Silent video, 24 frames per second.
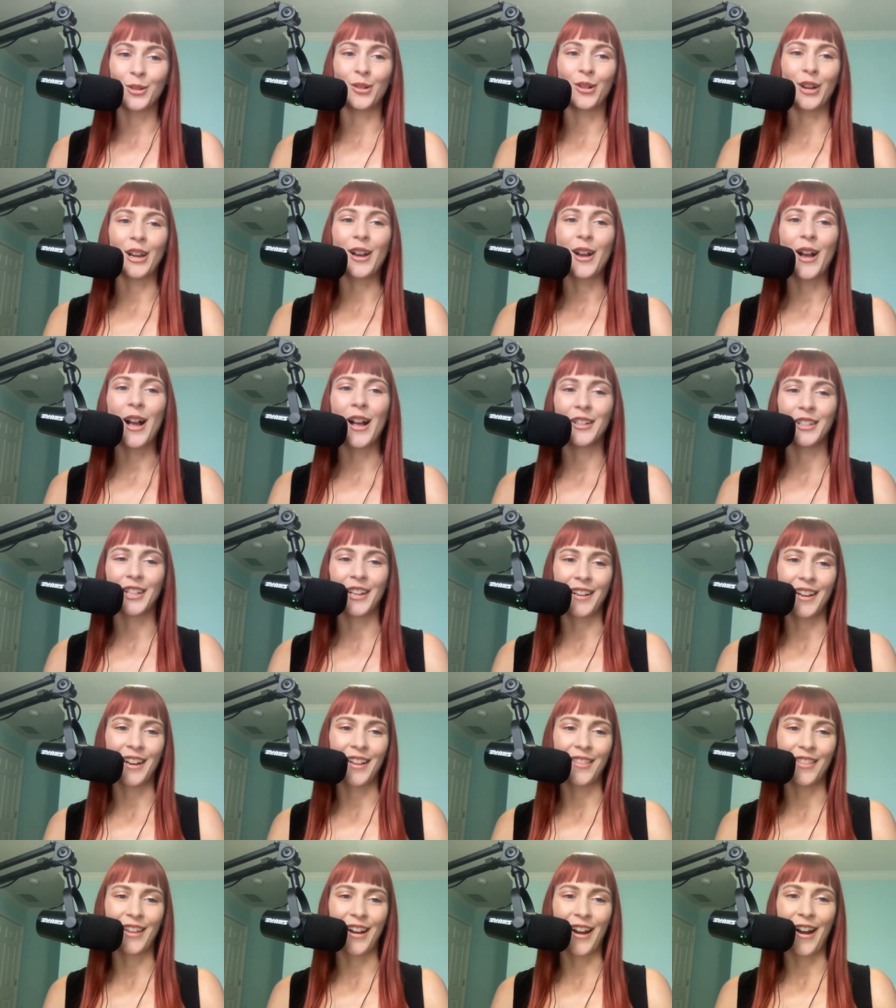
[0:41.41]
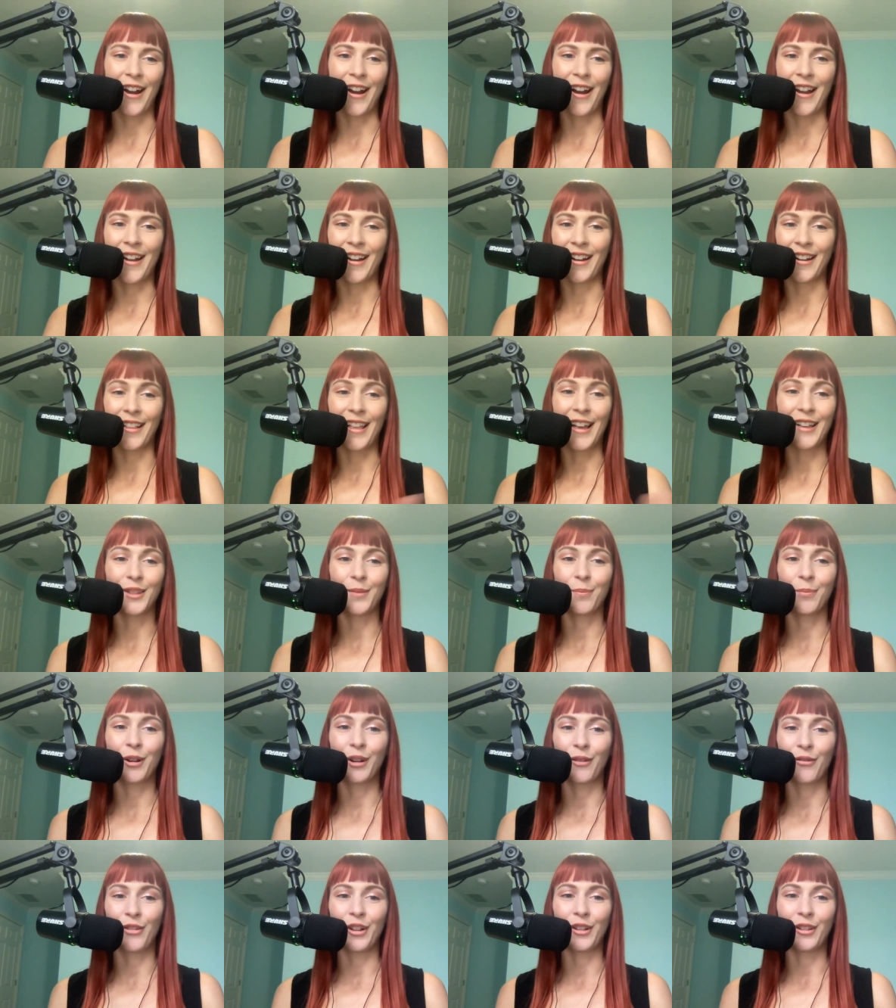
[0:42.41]
There's great content in there and it
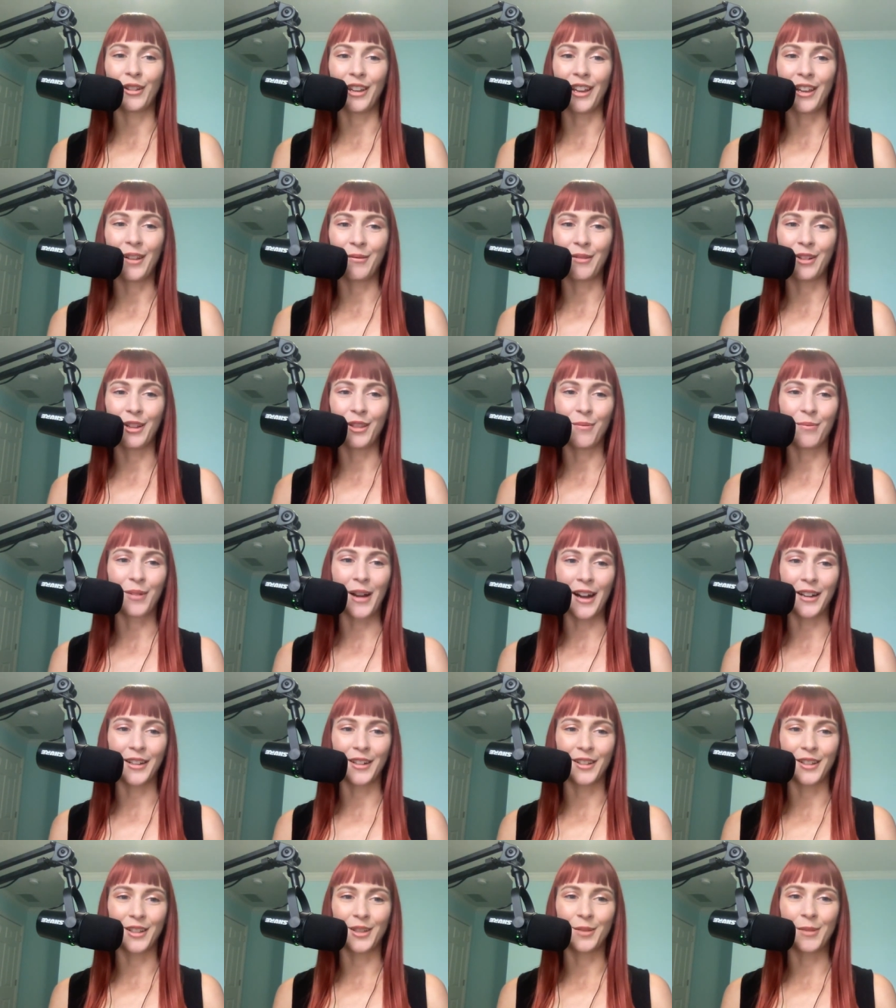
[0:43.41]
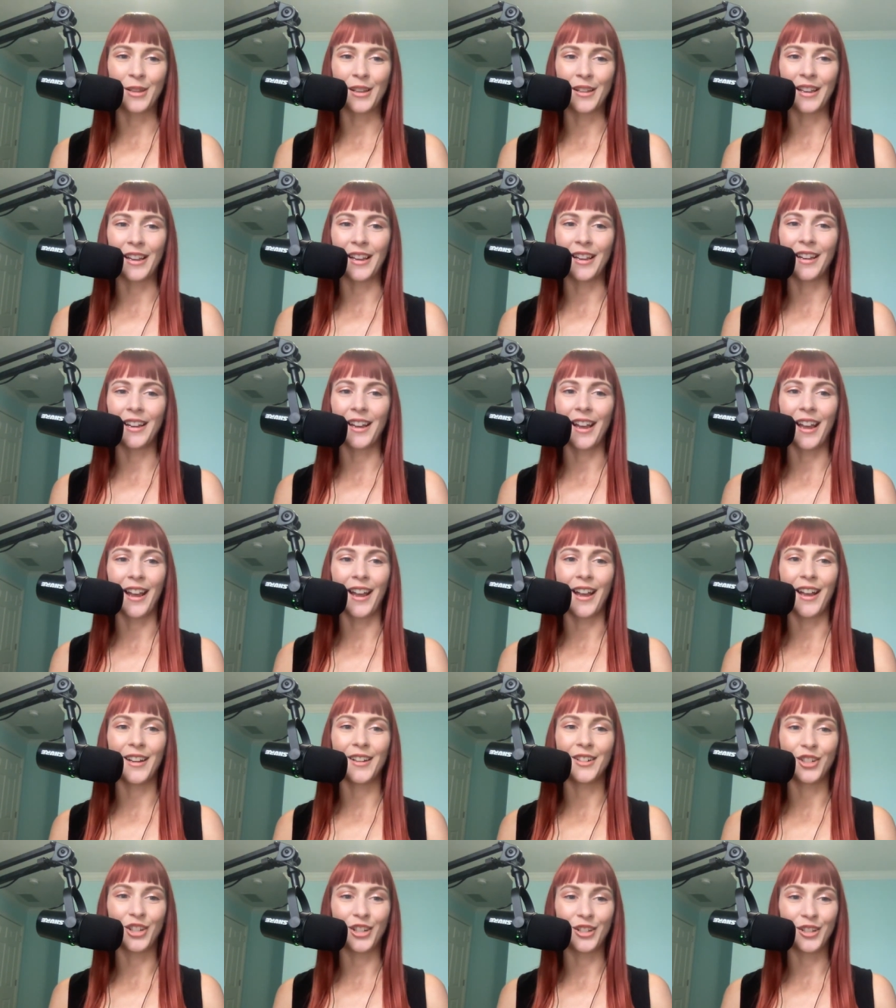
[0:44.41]
aligns perfectly with Practically Speaking
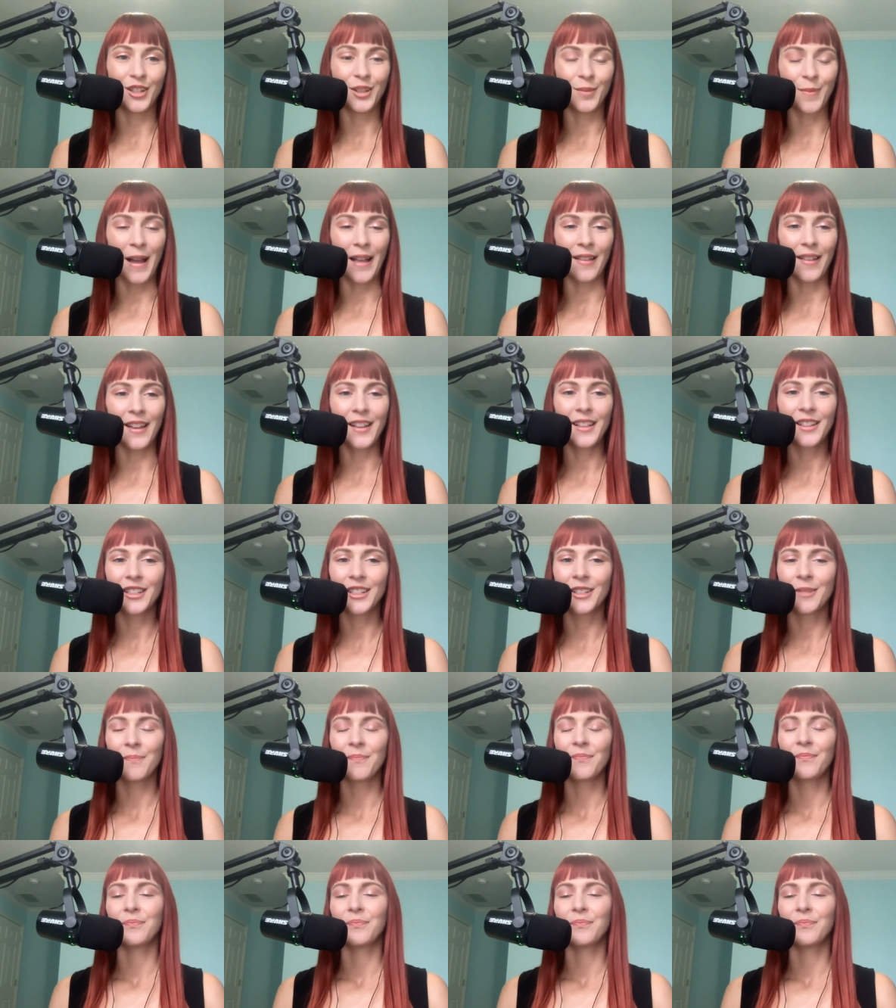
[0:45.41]
and Genius Spotlights.